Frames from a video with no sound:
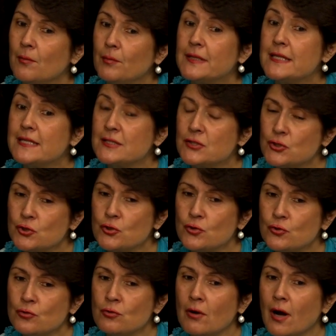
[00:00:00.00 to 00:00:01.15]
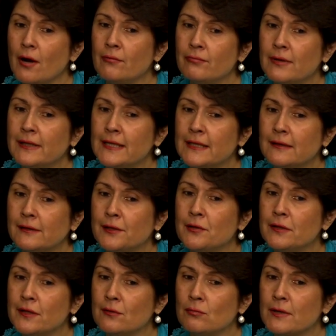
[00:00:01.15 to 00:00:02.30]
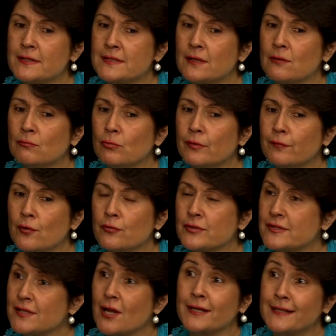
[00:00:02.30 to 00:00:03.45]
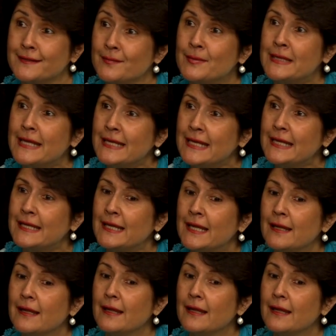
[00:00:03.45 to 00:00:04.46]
But these two are really clearly the ones that we're focused on at the beginning.